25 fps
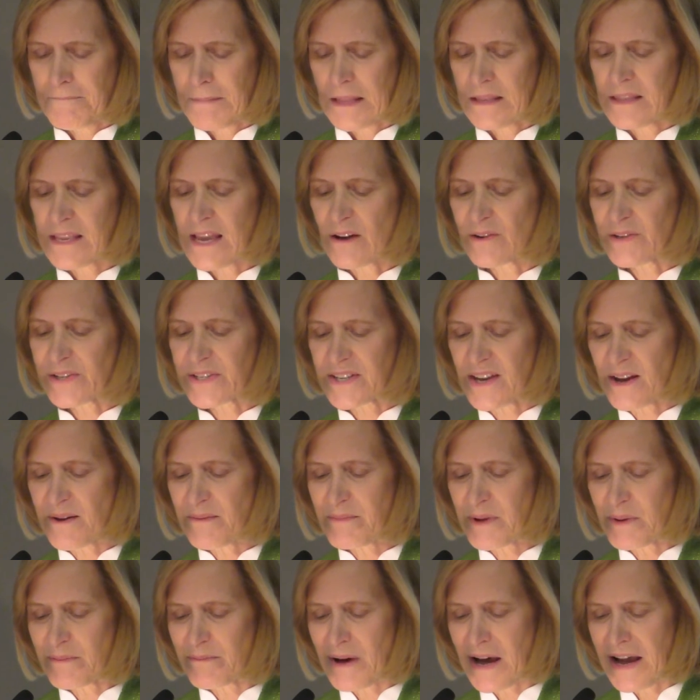Now,
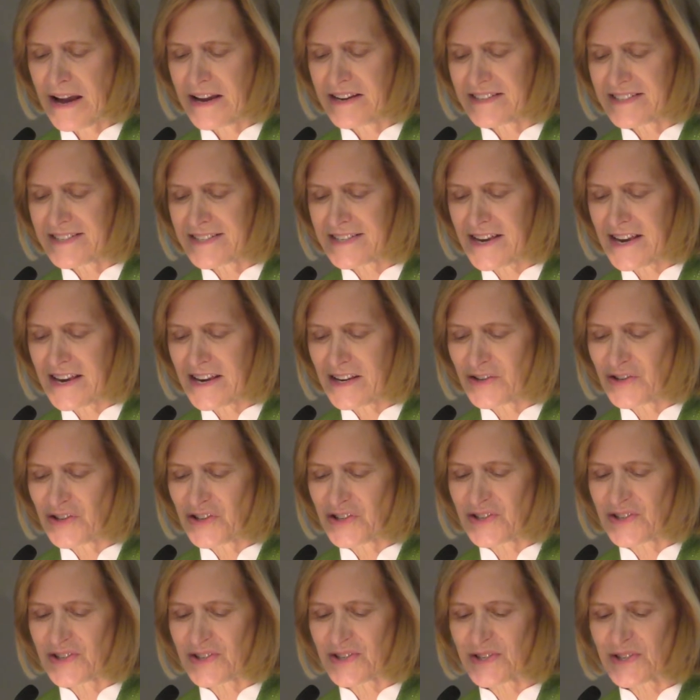some might say
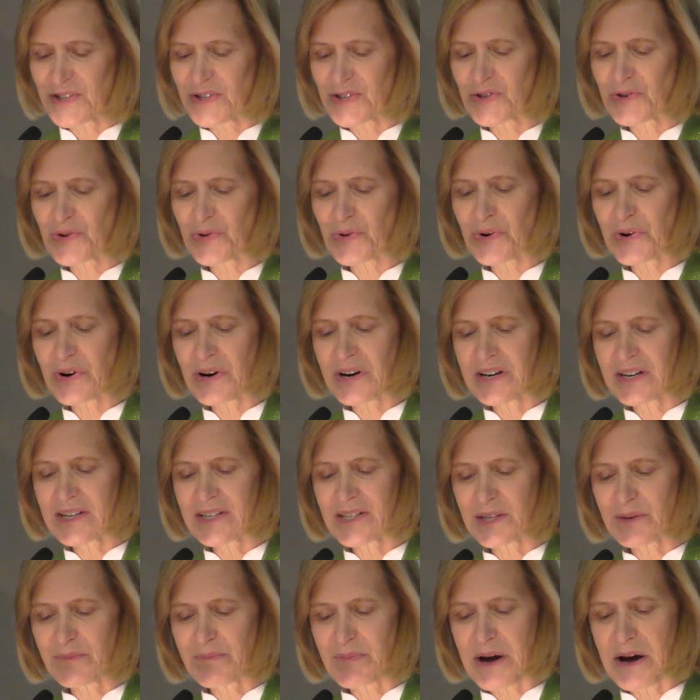Jesus' story
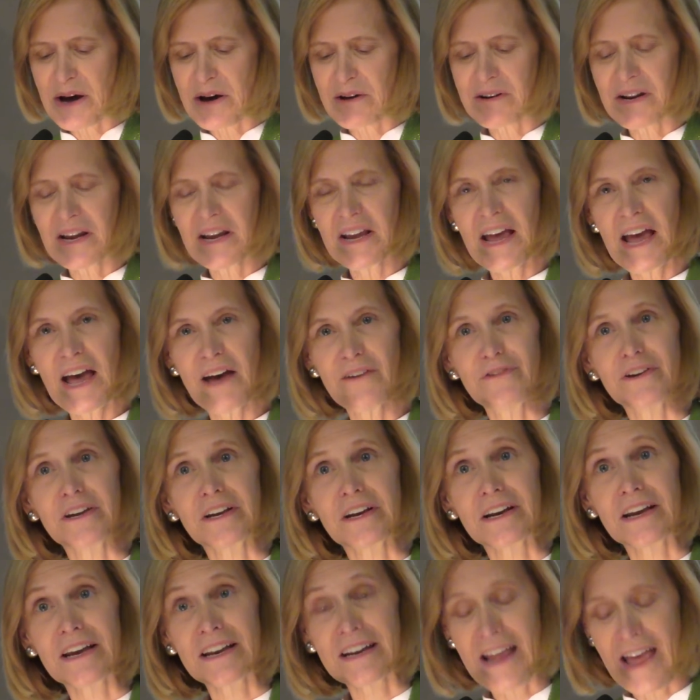is about
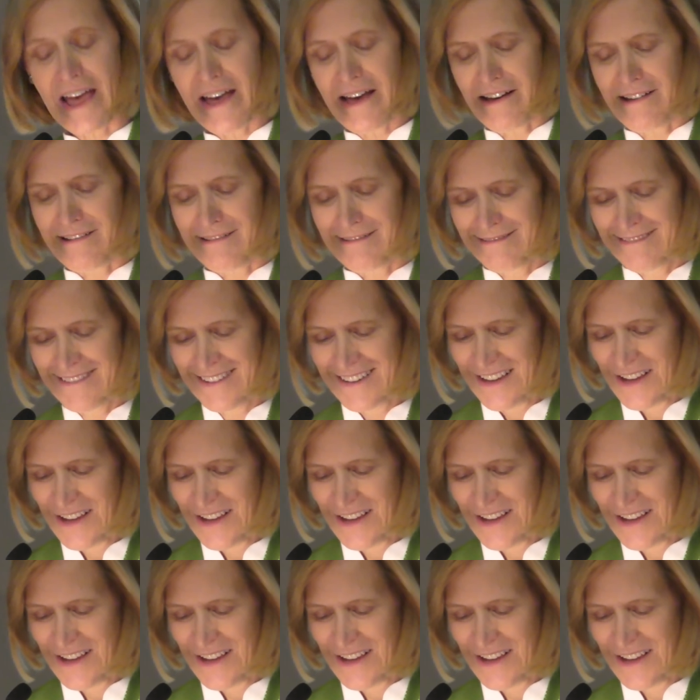heaven and hell,